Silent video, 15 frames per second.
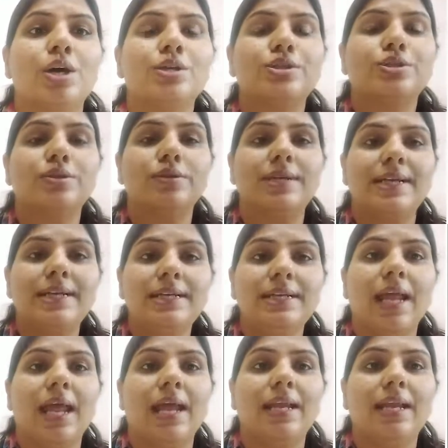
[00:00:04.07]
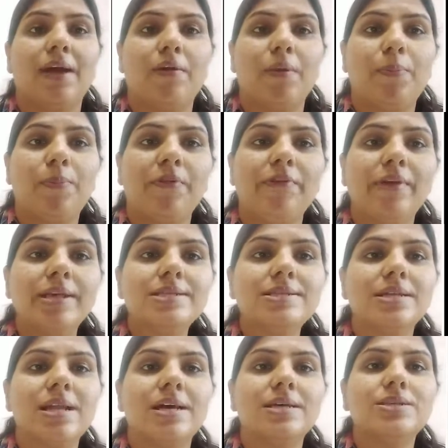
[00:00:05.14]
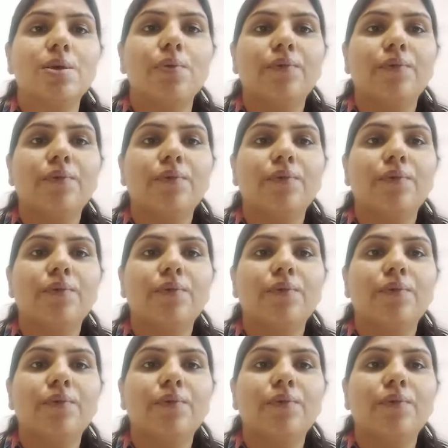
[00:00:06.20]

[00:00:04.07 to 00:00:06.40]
Student, in our previous class